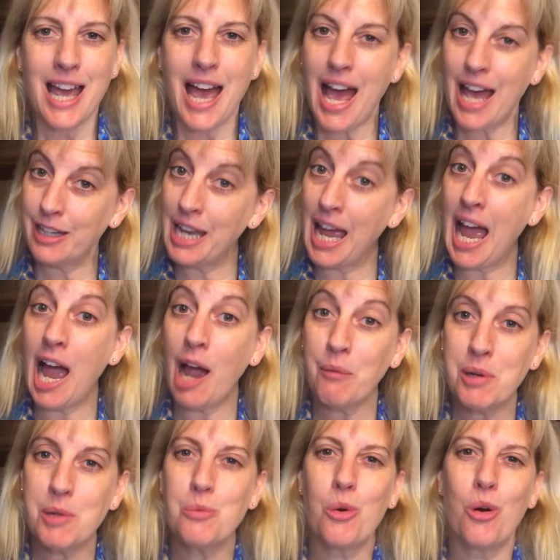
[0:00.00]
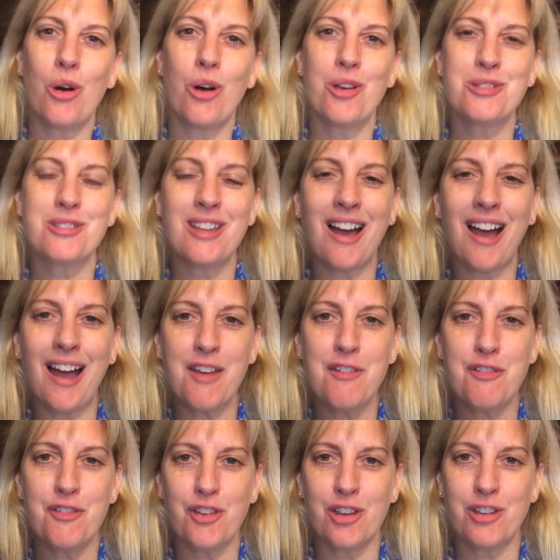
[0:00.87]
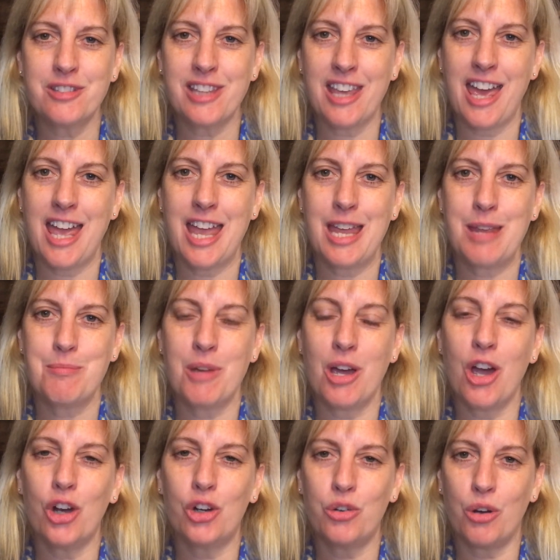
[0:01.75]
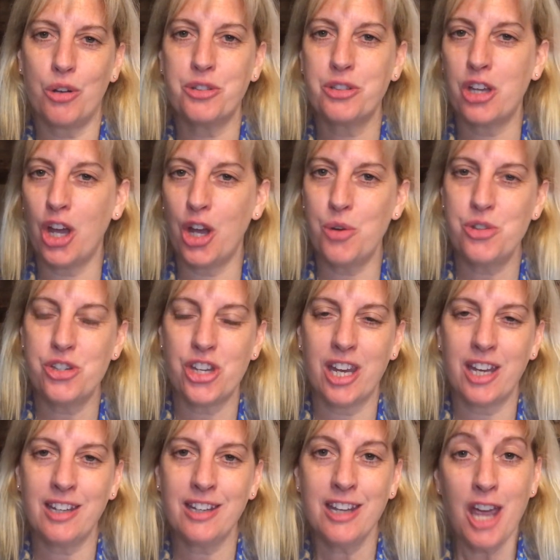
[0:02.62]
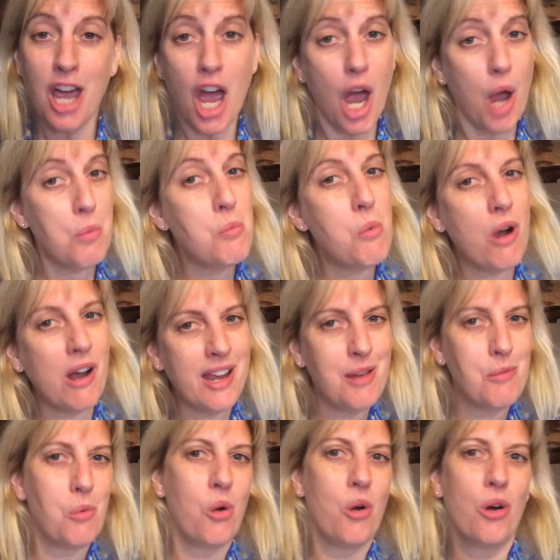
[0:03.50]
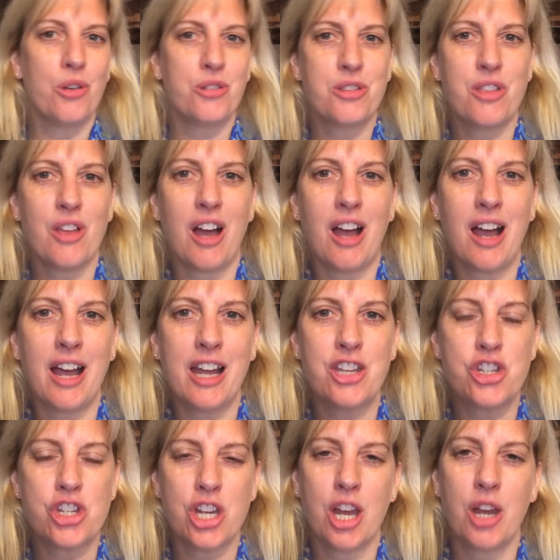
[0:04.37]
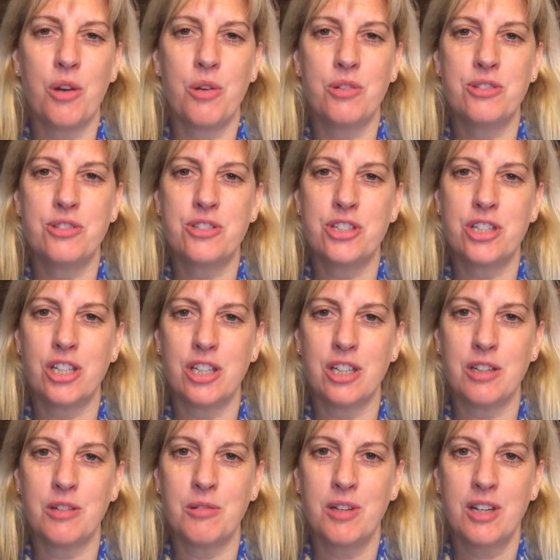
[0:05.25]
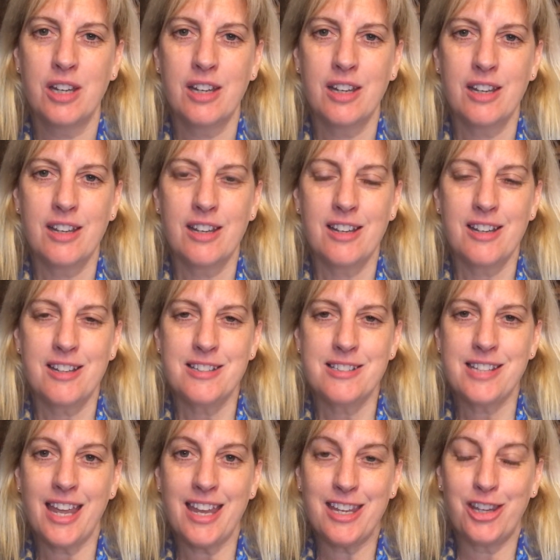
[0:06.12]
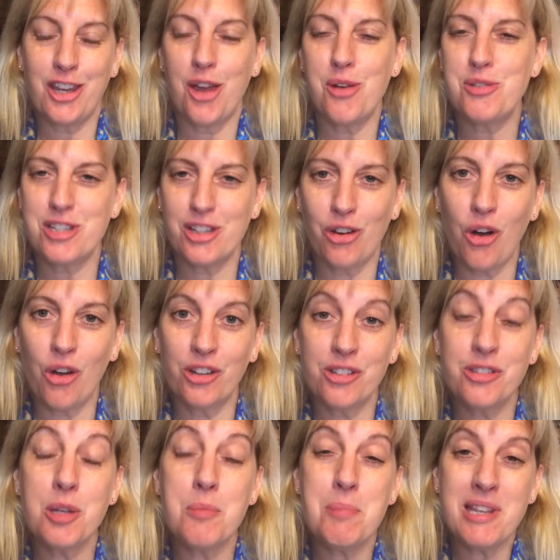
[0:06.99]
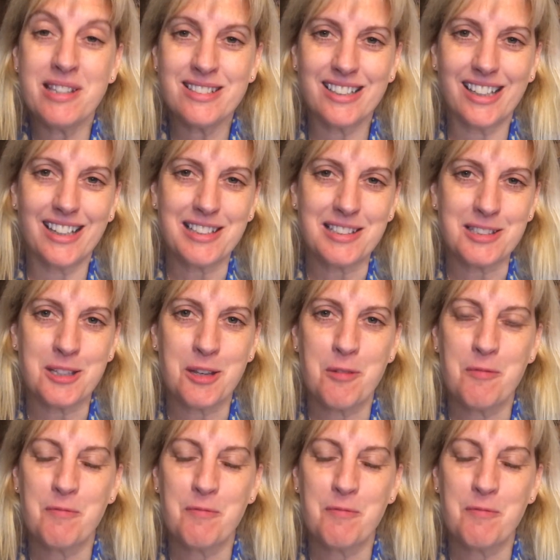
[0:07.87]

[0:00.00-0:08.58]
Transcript: and how it was that I first came across coaching and why it was that I chose to take coaching on as a business.